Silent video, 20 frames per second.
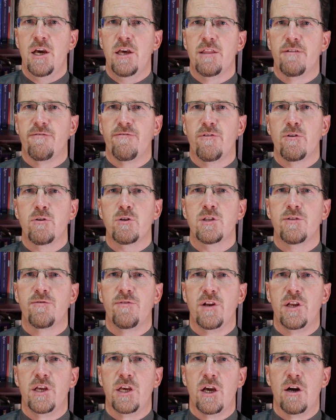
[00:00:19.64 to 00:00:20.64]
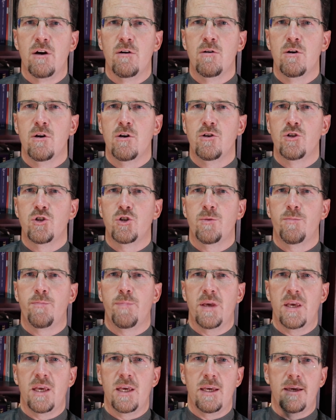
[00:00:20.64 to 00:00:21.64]
The first video should
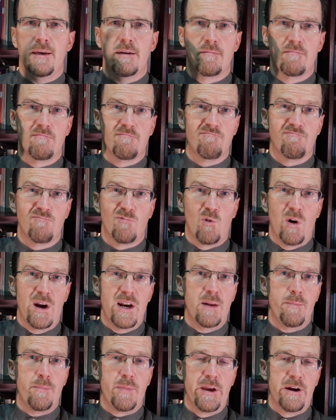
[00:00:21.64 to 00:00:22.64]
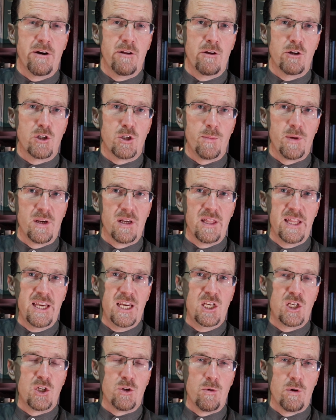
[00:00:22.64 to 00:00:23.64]
be right up there. There should be a
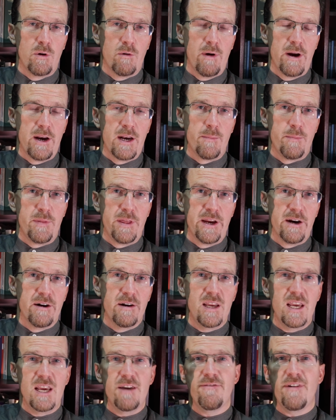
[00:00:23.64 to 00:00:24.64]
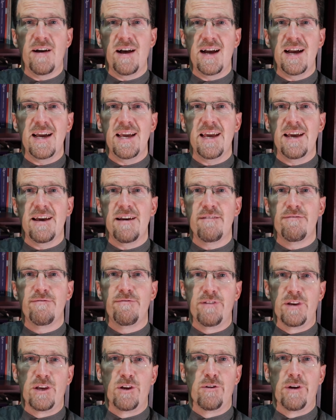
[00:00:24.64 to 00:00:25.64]
link to it right up there if I have
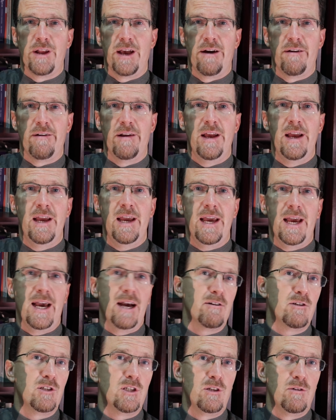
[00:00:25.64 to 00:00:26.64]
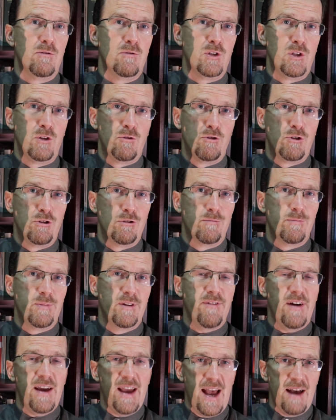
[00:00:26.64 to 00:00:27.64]
figured out how to use YouTube.
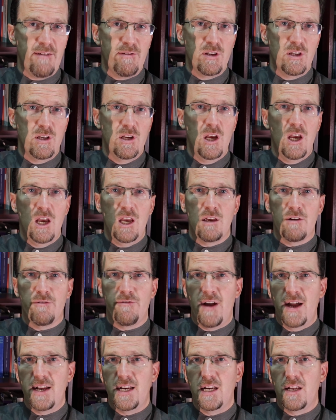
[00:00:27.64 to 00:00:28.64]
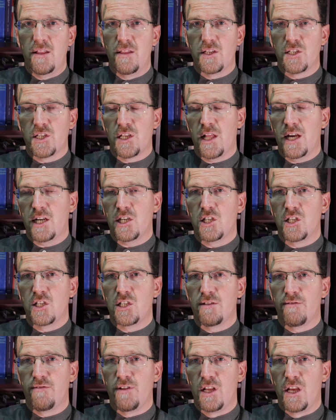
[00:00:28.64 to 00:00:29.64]
If I haven't, you'll find it in the
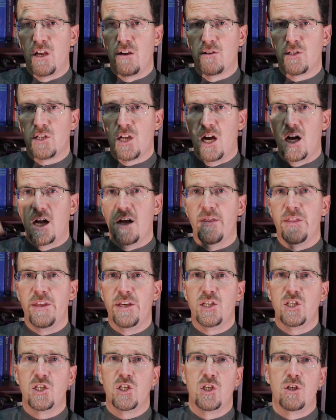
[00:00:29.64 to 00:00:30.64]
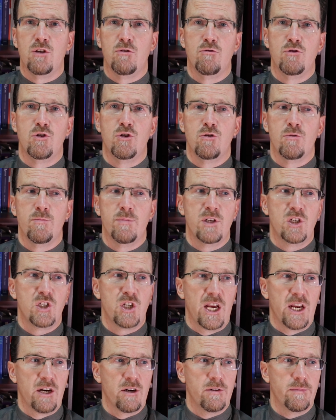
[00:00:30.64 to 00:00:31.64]
selections of videos on this YouTube
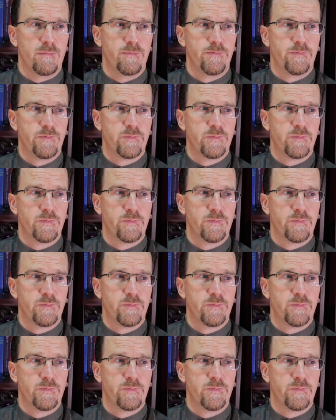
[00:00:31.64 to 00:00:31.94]
channel.